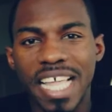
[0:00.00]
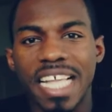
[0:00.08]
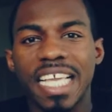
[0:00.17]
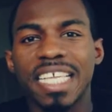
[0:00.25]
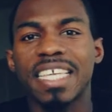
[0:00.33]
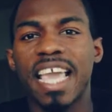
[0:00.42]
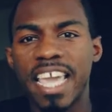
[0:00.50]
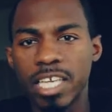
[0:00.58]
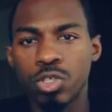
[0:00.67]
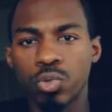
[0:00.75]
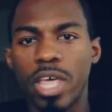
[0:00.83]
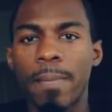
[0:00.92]
that
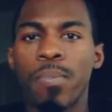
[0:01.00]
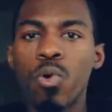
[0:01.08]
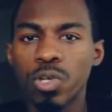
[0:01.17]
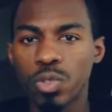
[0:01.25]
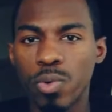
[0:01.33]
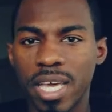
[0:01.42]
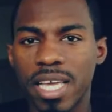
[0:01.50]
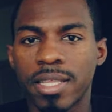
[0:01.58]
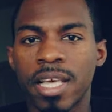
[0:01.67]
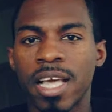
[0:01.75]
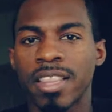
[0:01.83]
engage you, that pull you in.